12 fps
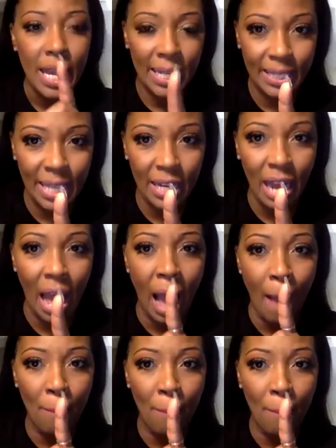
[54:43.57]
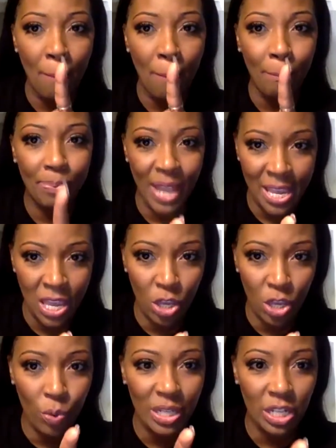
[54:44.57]
He said, I'm taking
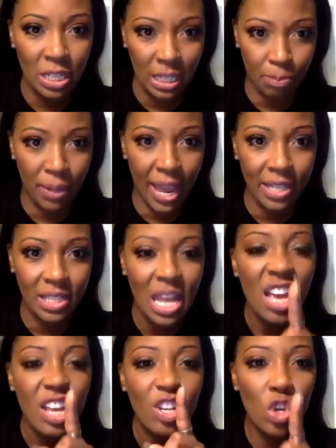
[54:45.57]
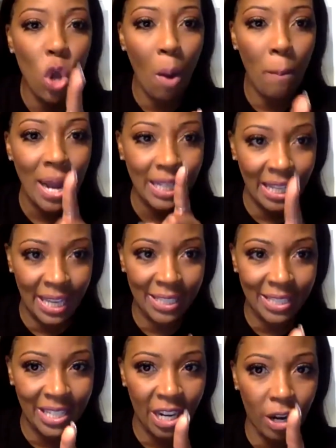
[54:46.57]
you into this place. Nobody
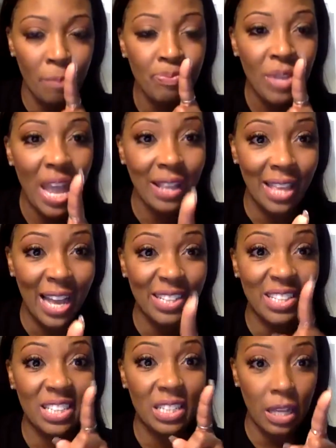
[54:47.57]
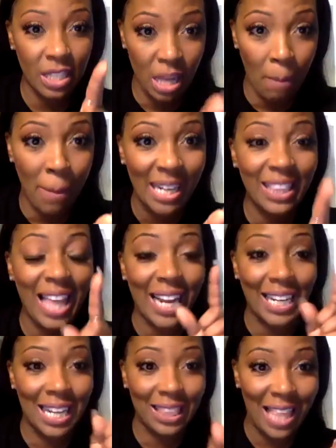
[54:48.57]
gets here unless somebody
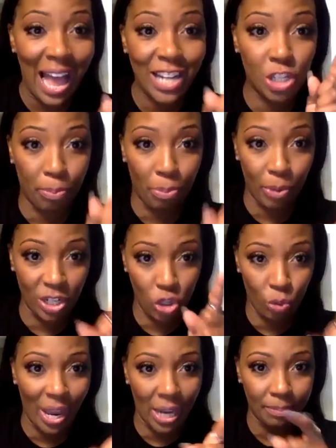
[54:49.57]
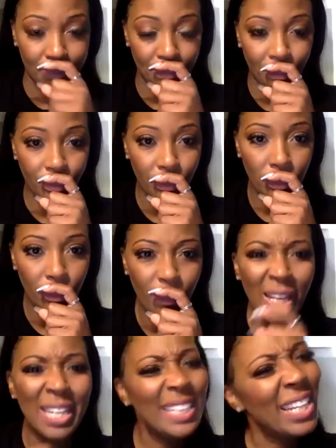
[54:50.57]
like an Elijah brings you in.
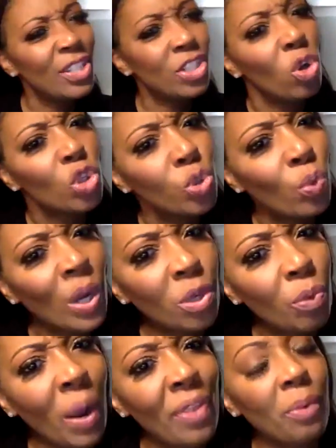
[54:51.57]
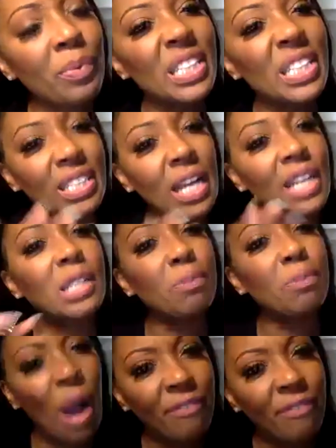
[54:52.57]
And he said, Don't you wonder why there was the sons of
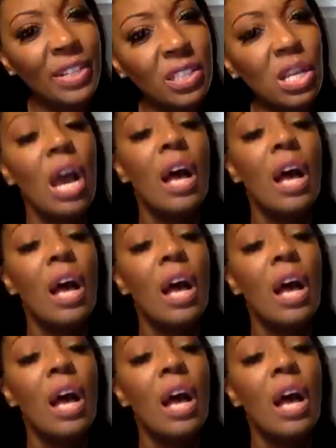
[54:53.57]
prophets?